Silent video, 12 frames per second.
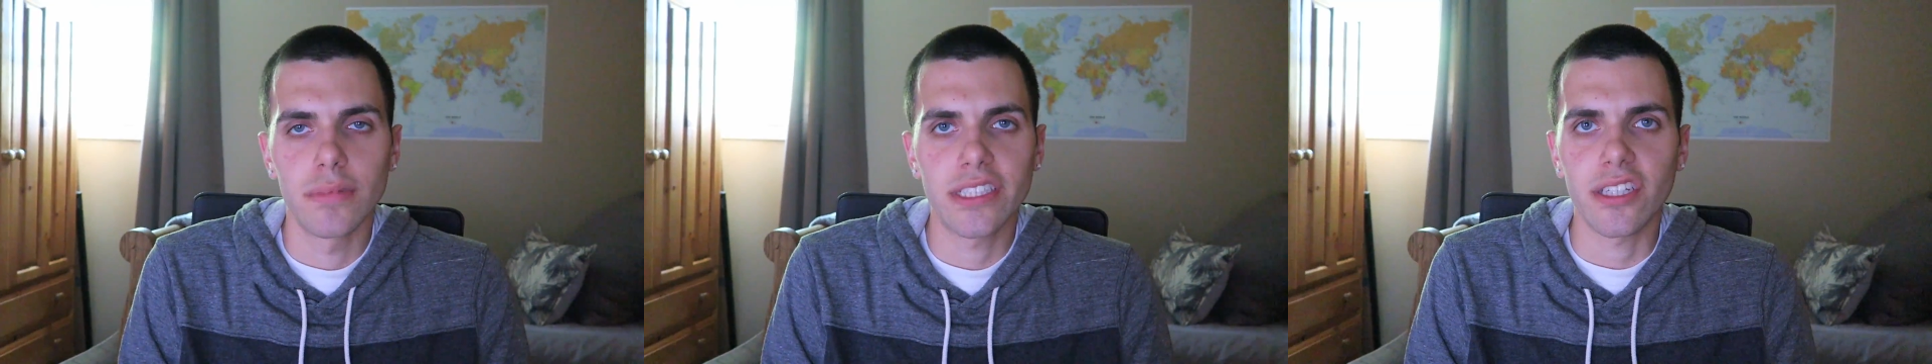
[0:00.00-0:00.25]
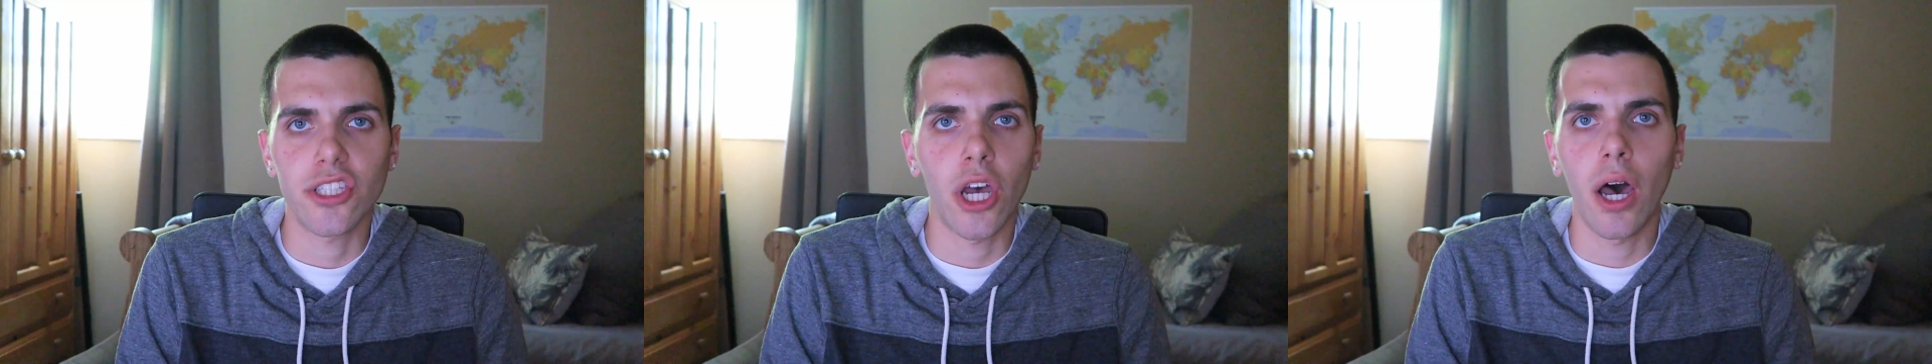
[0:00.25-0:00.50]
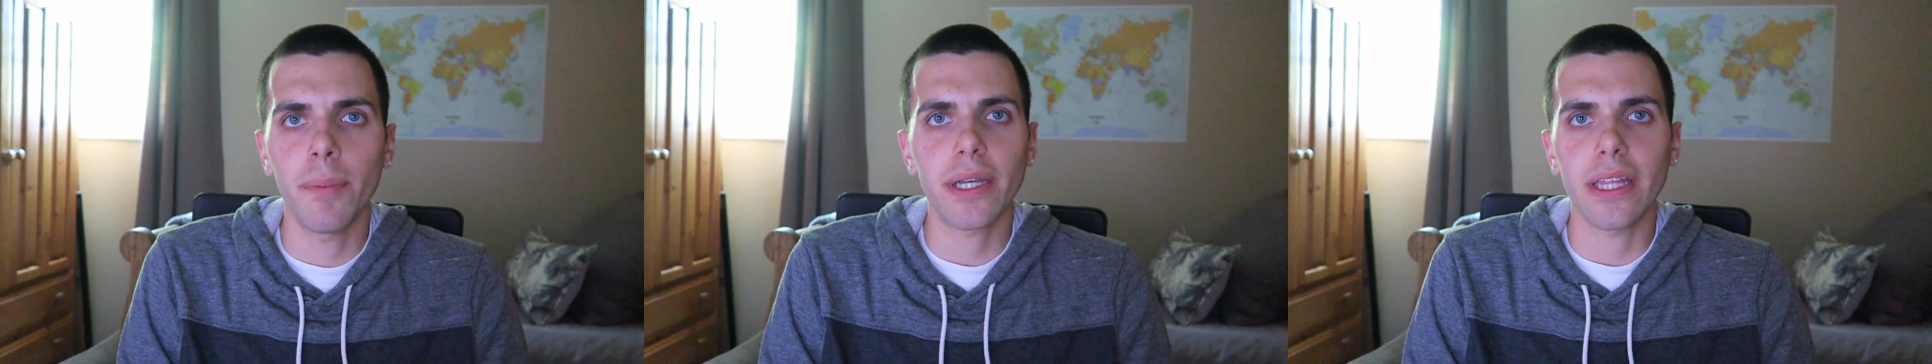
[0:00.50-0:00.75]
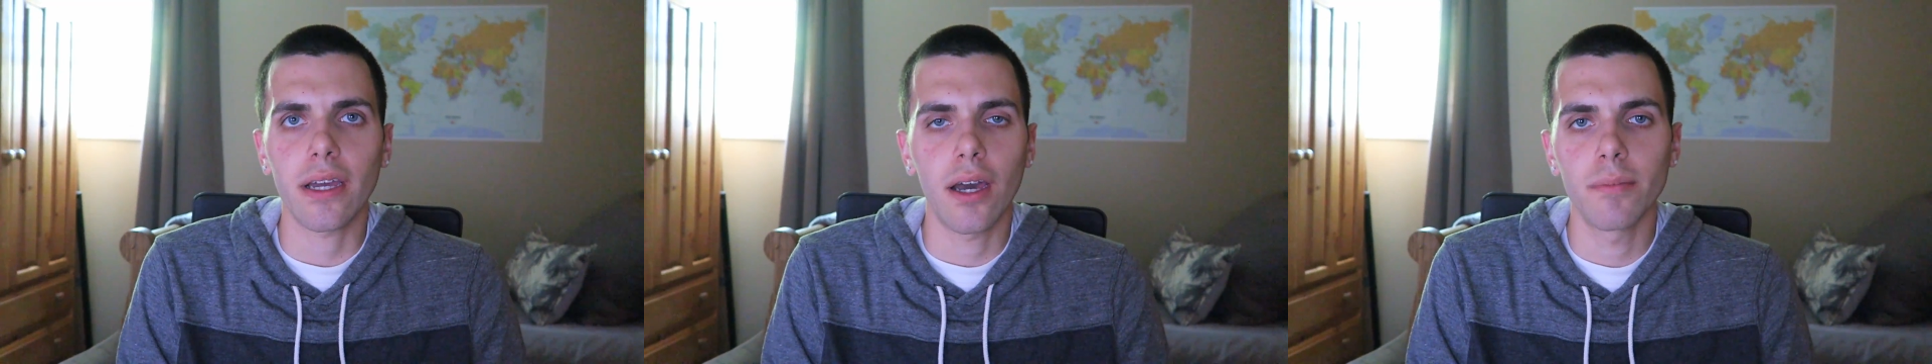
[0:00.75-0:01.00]
It's a topic
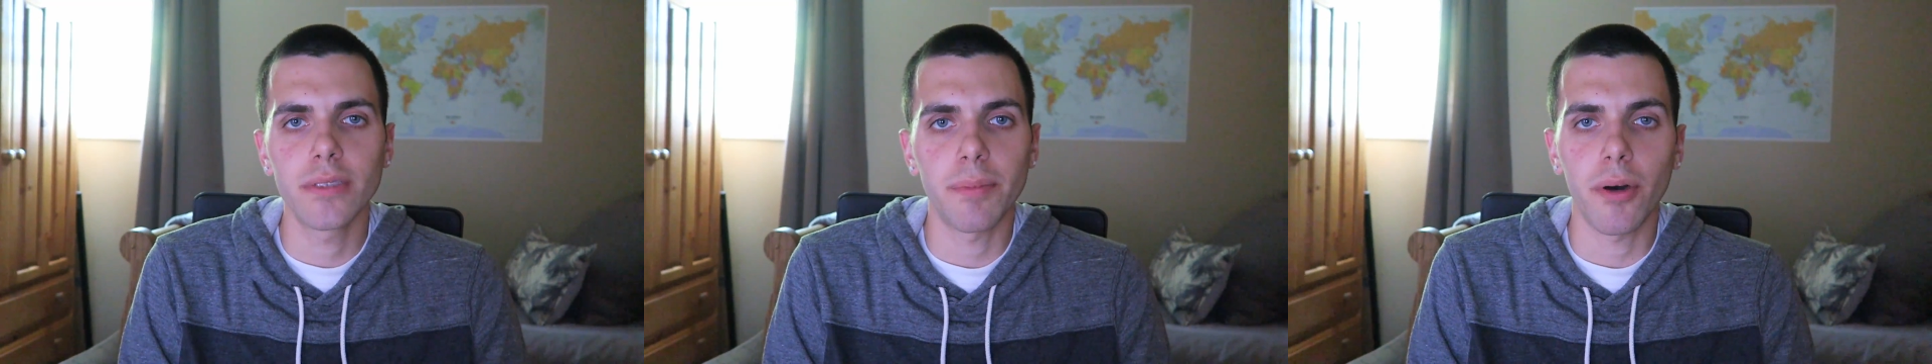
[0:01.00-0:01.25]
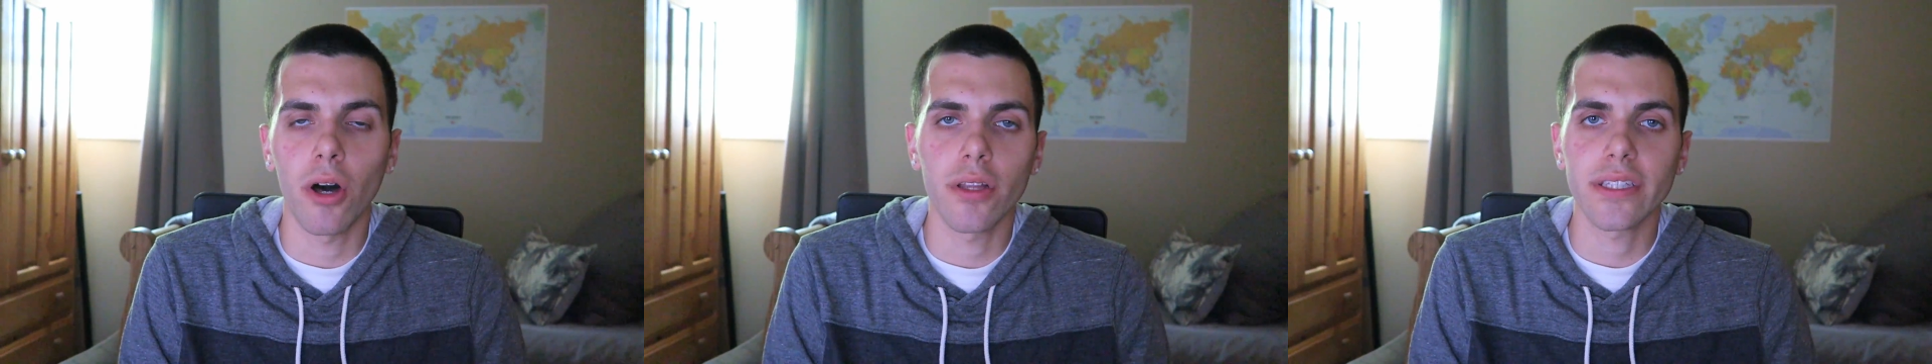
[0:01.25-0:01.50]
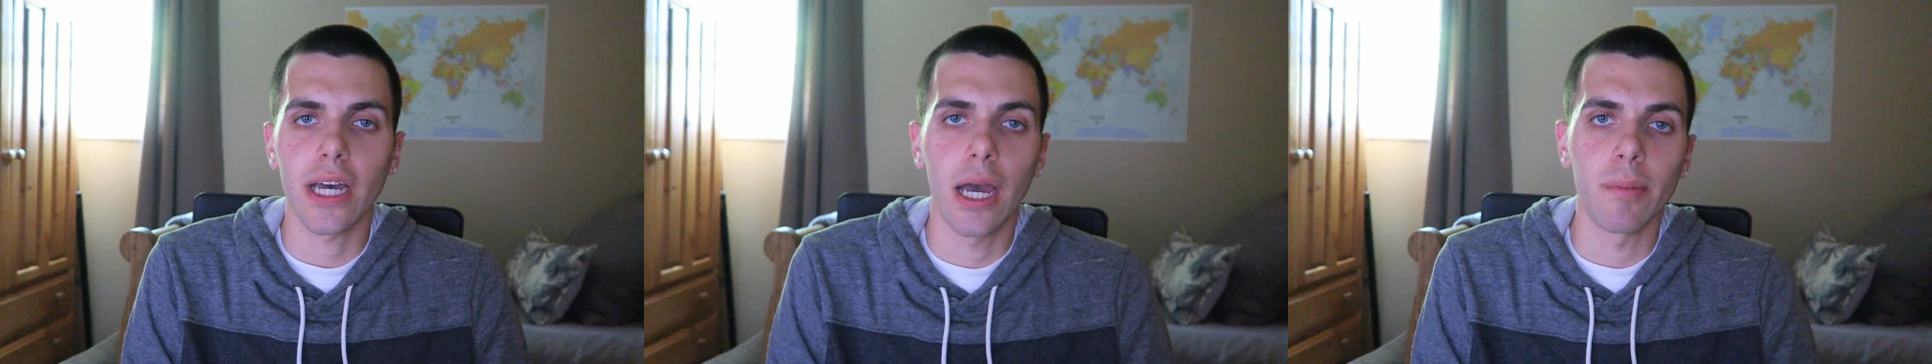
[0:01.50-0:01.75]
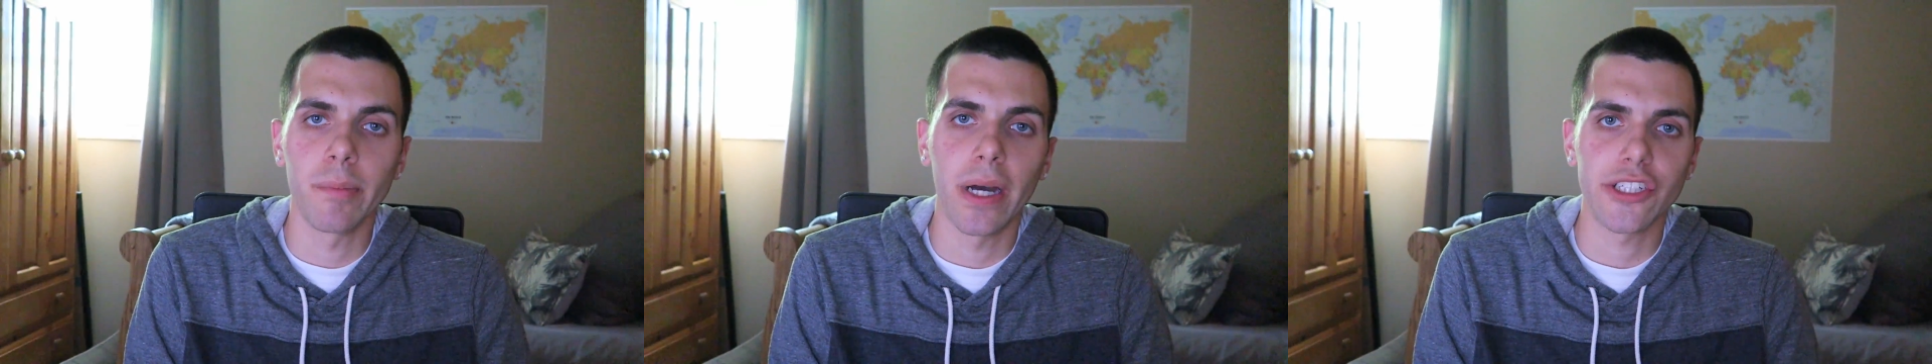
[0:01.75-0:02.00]
that comes up all the
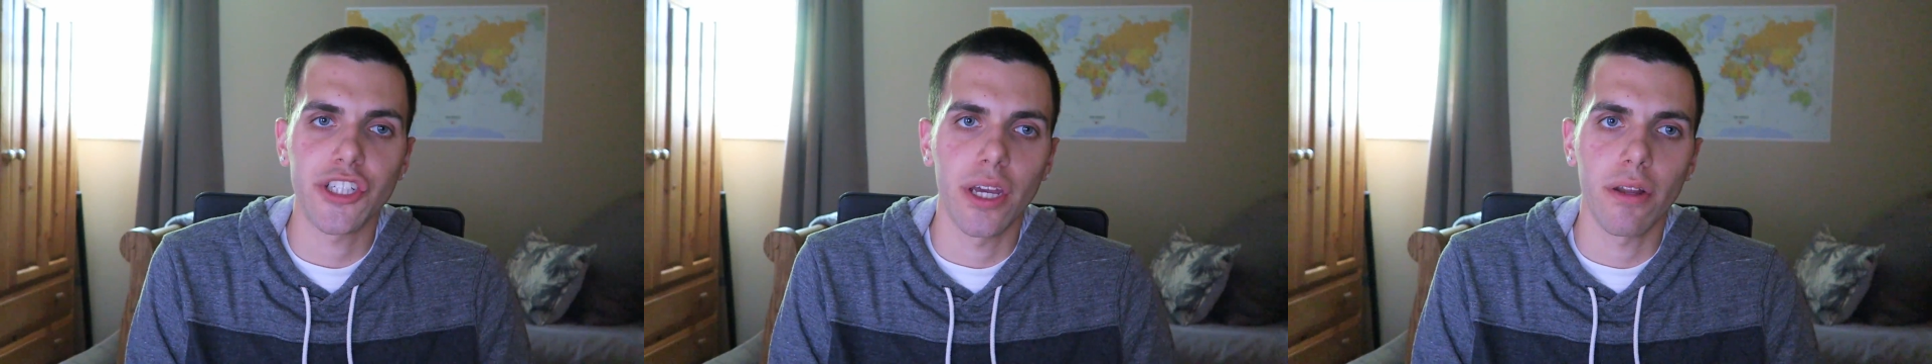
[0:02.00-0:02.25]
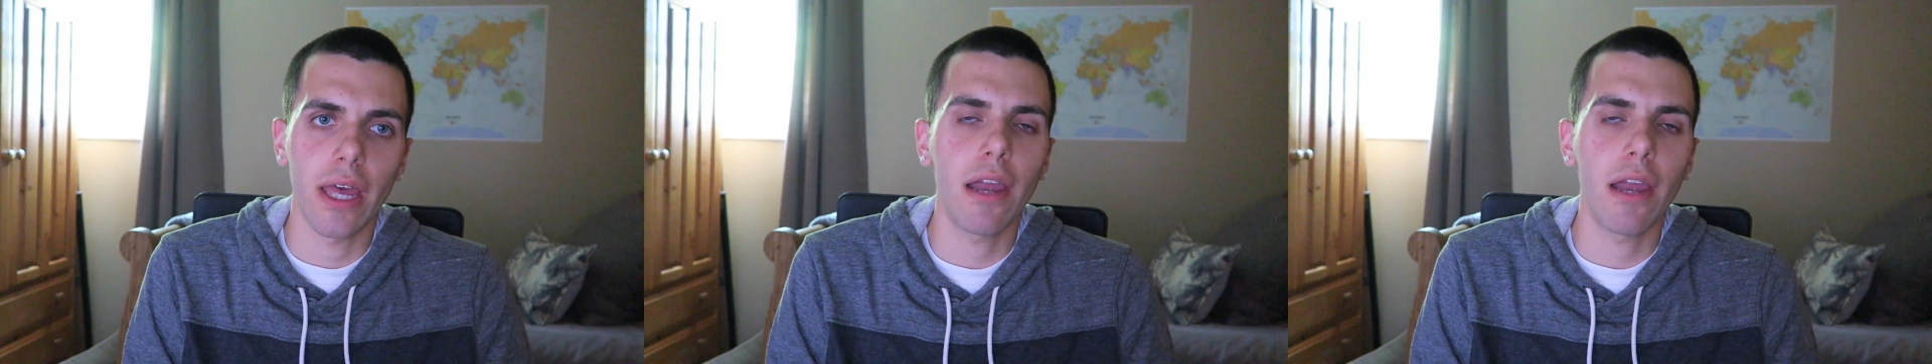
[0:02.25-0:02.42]
time on my channel.